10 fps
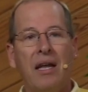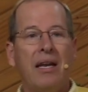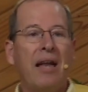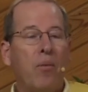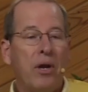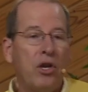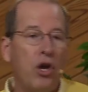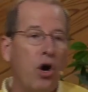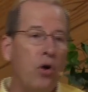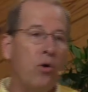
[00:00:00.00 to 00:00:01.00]
Now, we
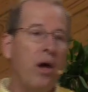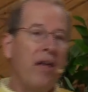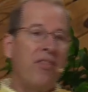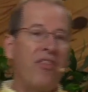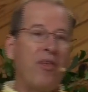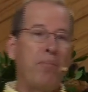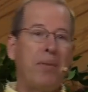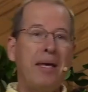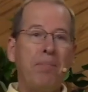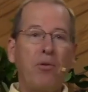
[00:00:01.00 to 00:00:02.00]
know that the
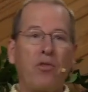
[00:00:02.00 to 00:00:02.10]
people,